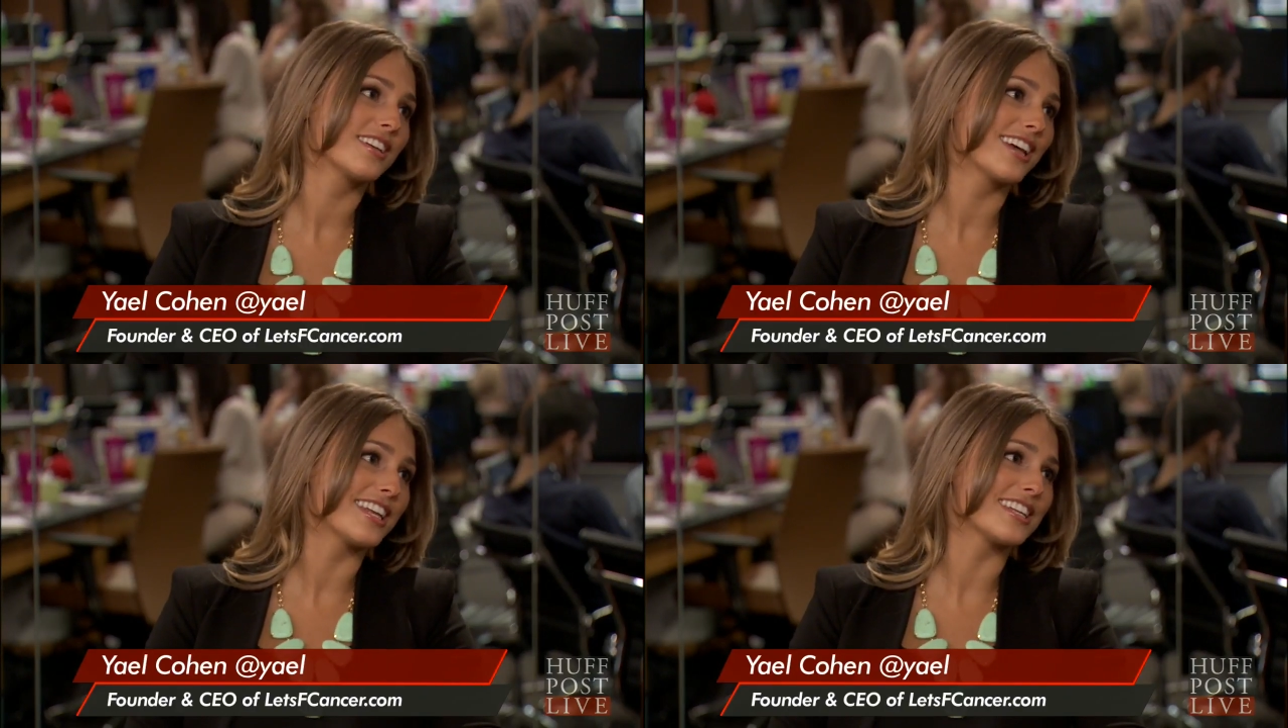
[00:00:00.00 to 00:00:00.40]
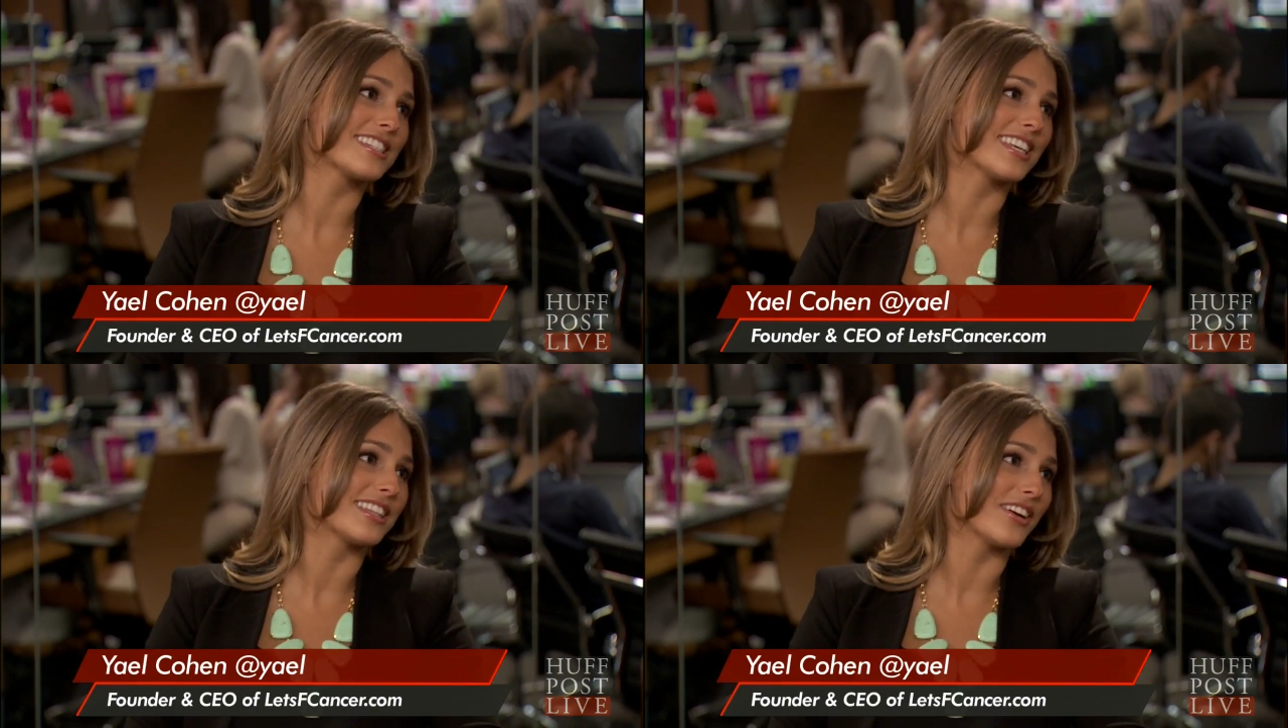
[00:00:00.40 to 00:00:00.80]
I didn't
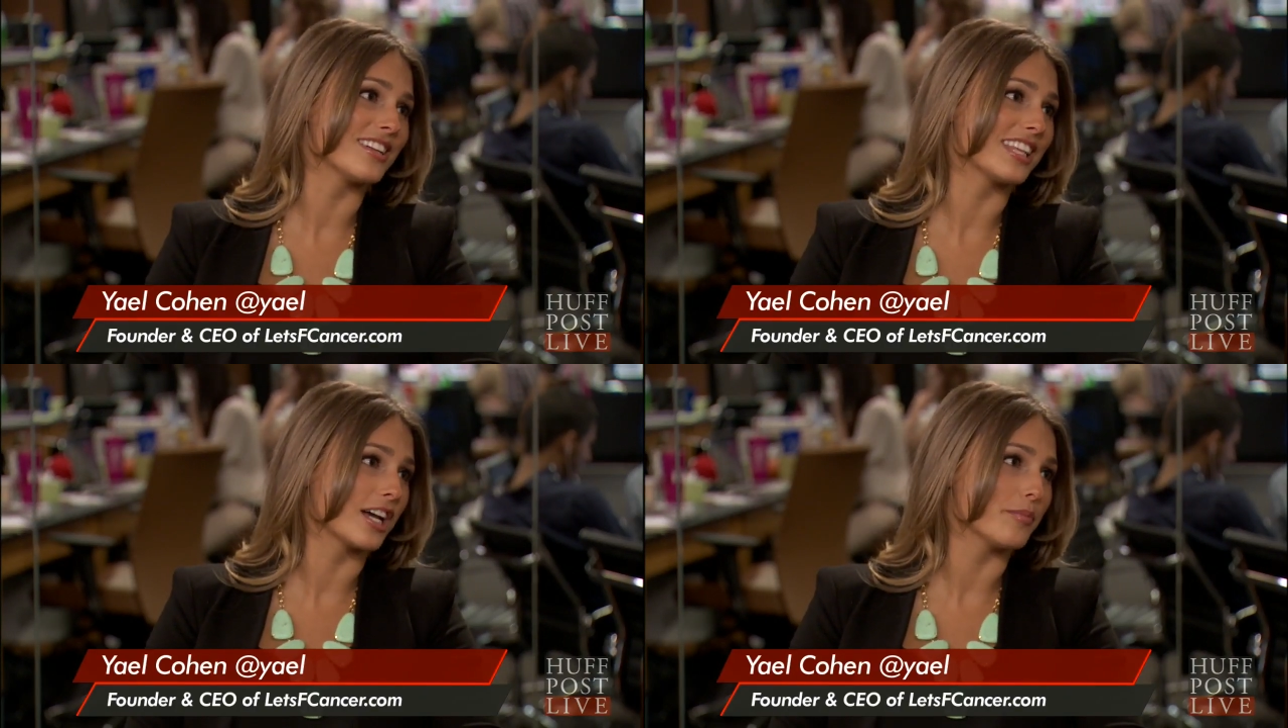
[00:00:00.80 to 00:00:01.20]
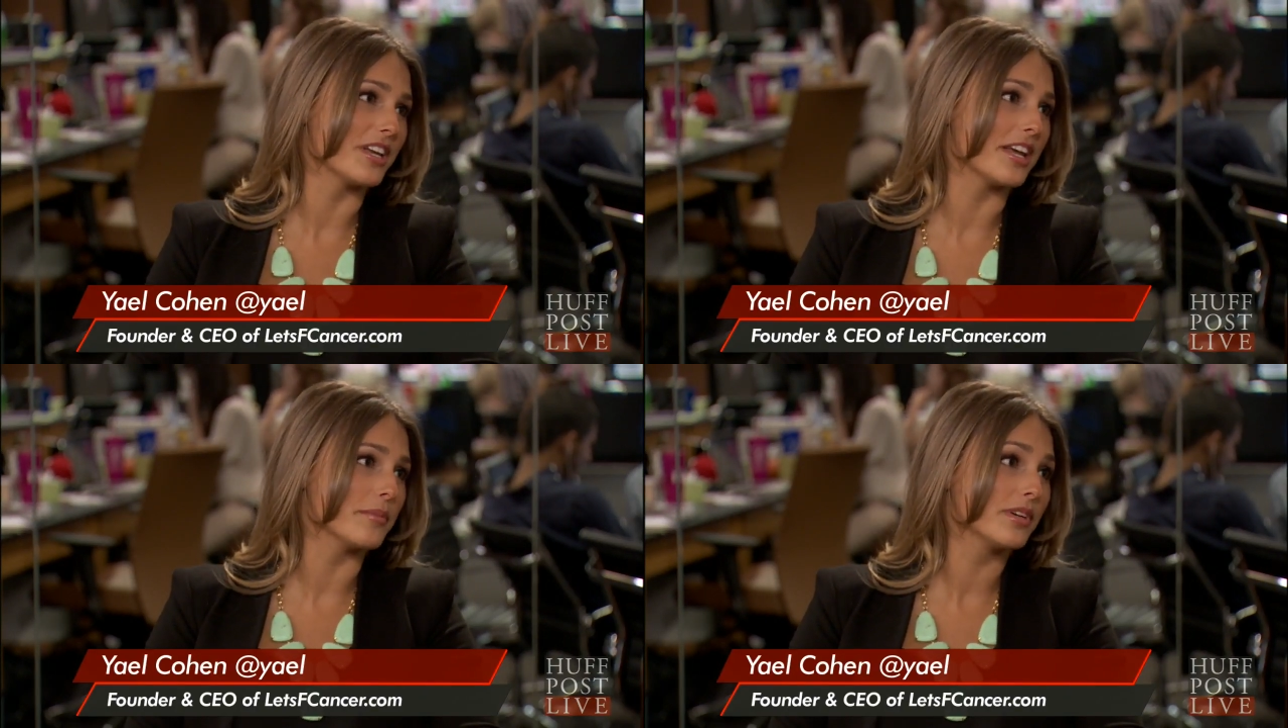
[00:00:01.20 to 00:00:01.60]
sit there and think up a
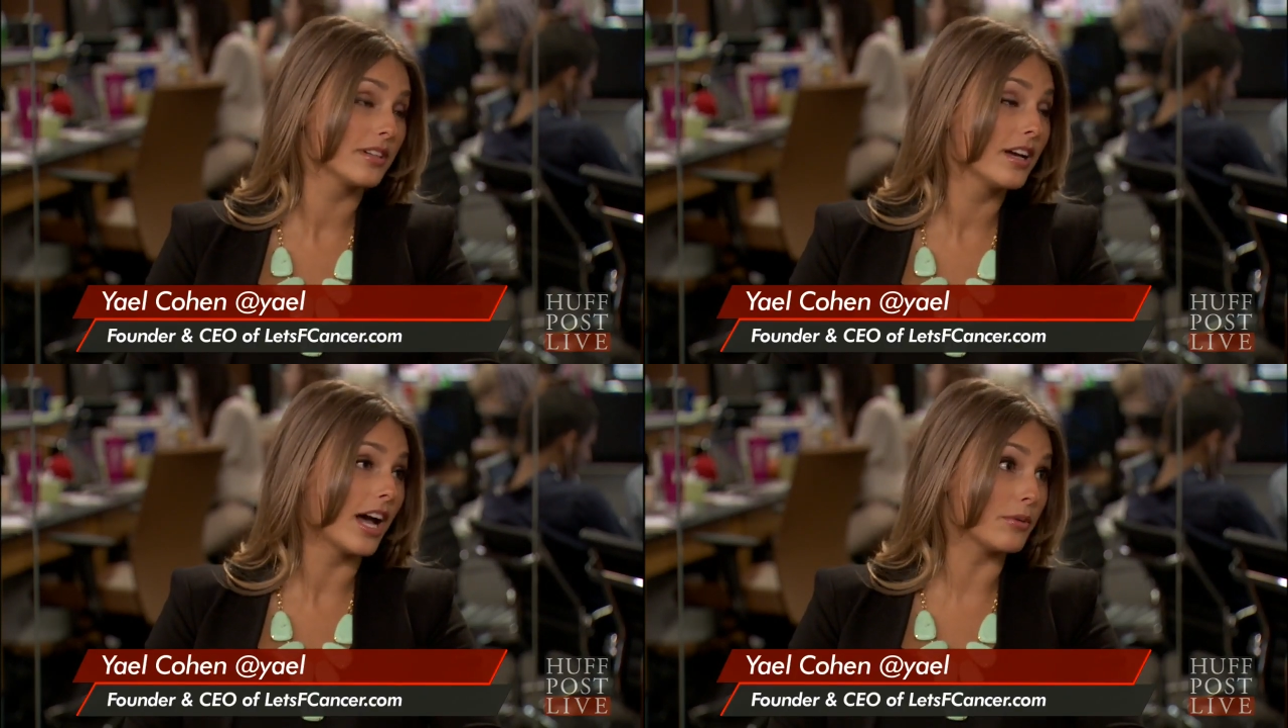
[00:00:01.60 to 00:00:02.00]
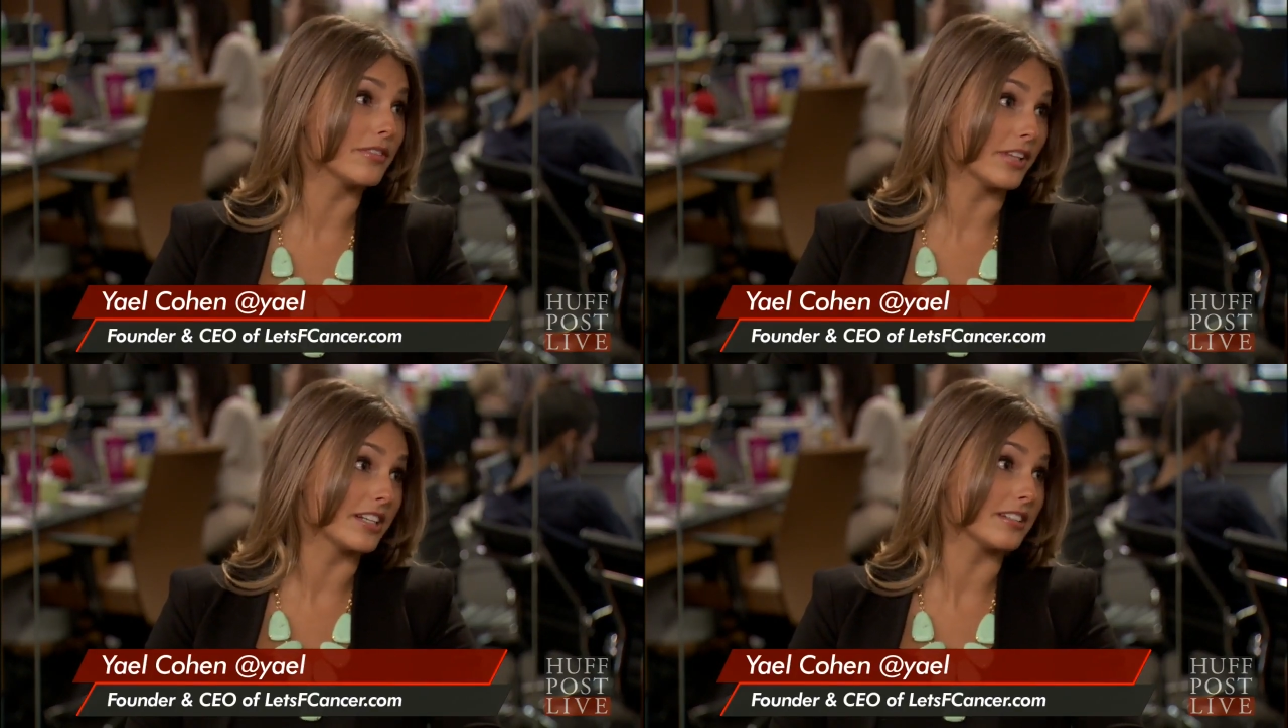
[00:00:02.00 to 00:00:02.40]
name. I would
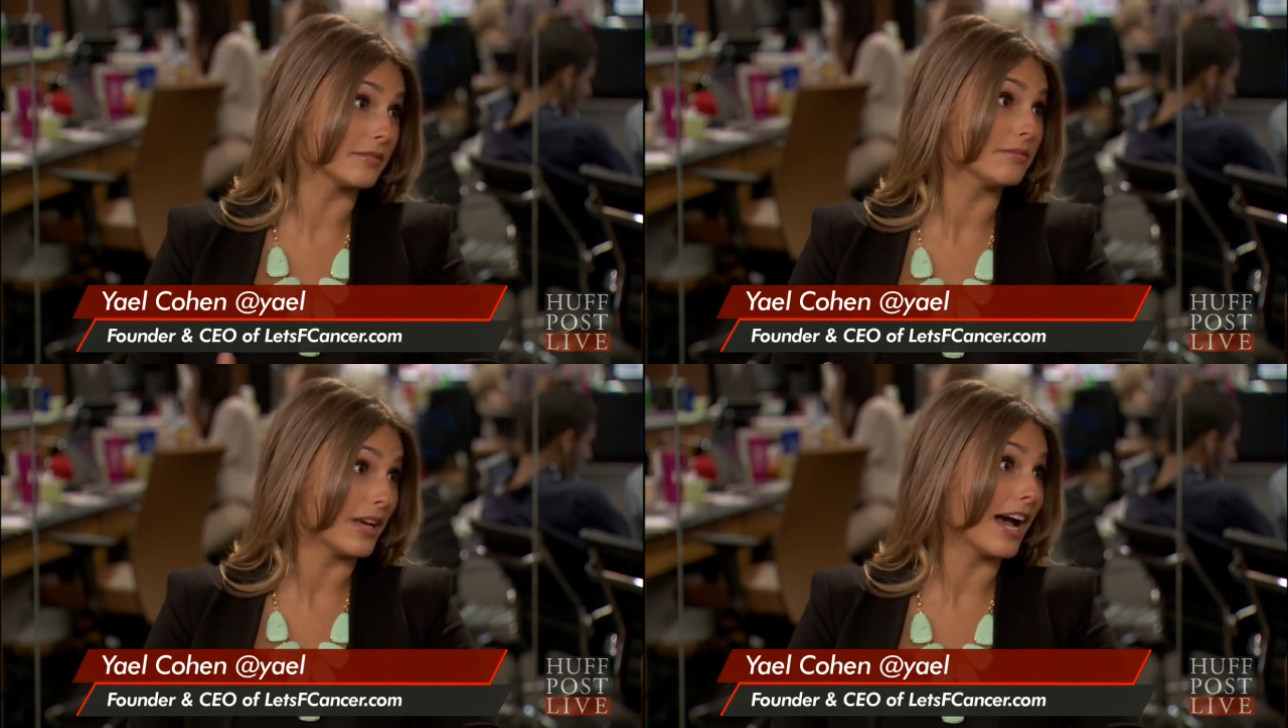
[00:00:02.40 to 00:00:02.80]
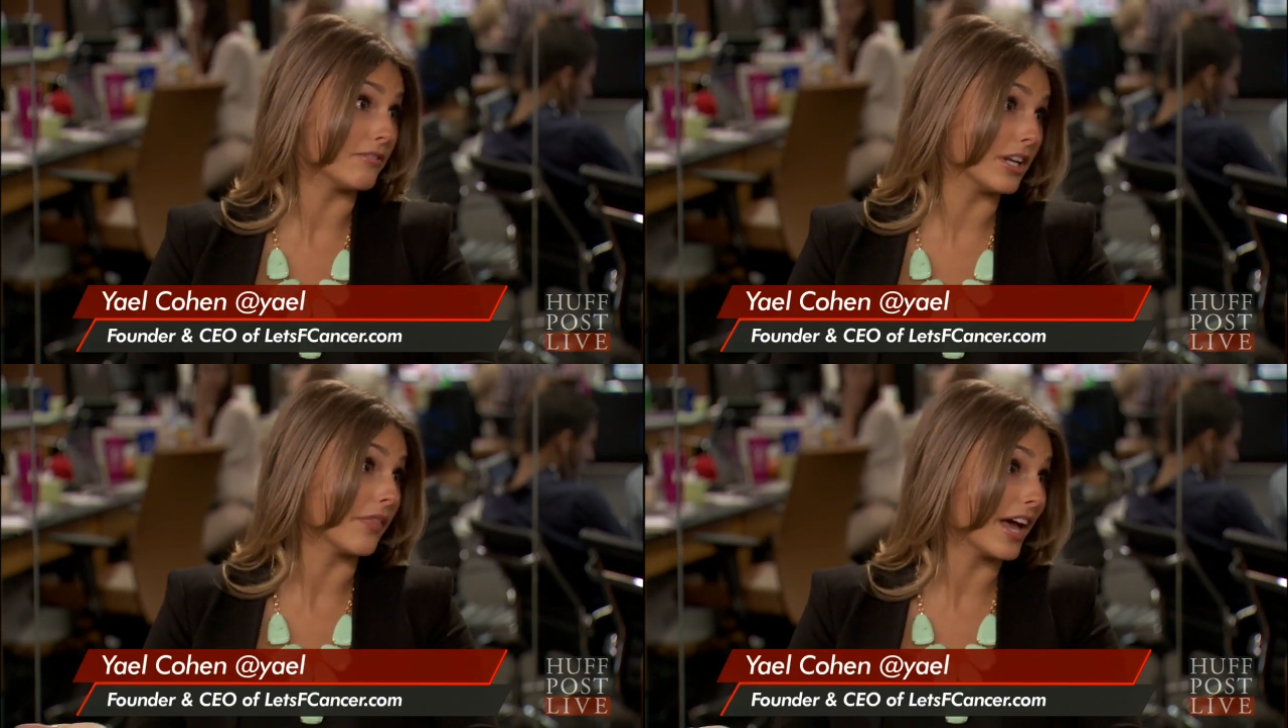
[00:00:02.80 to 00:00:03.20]
have liked to
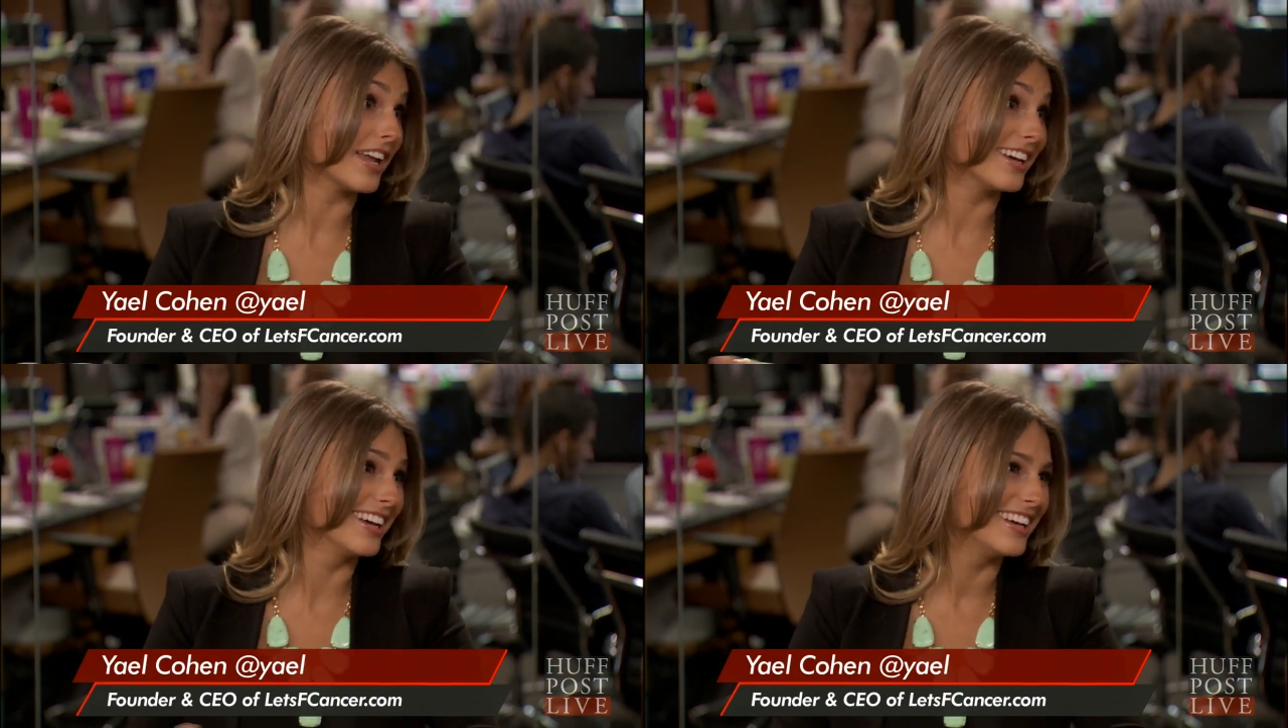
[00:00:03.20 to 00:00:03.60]
have done that.